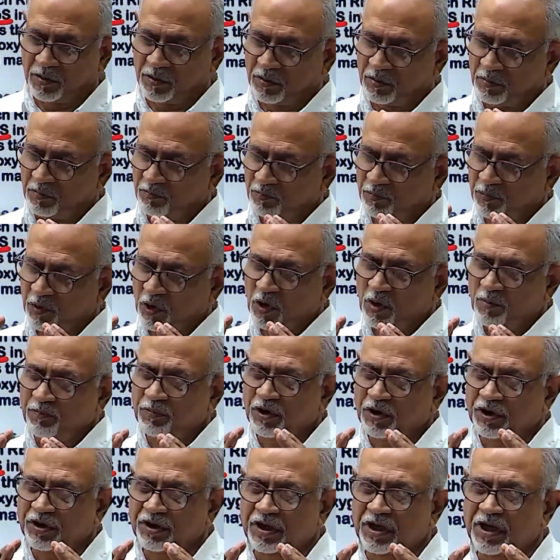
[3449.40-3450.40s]
proper
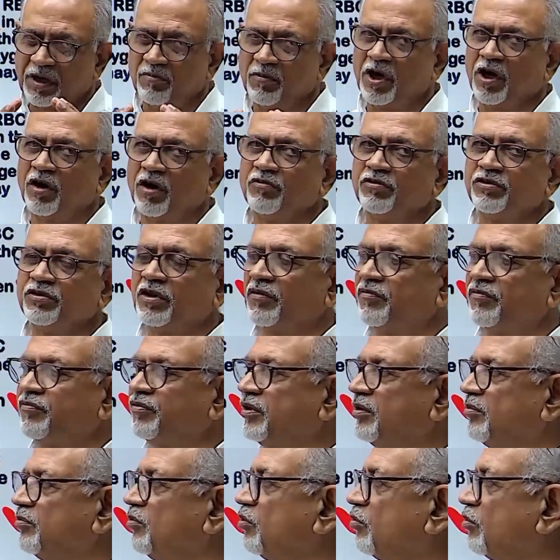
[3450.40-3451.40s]
amount of
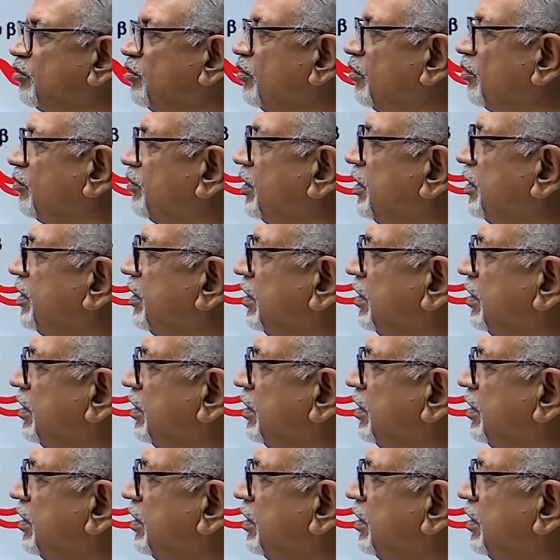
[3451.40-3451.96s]
hemoglobin,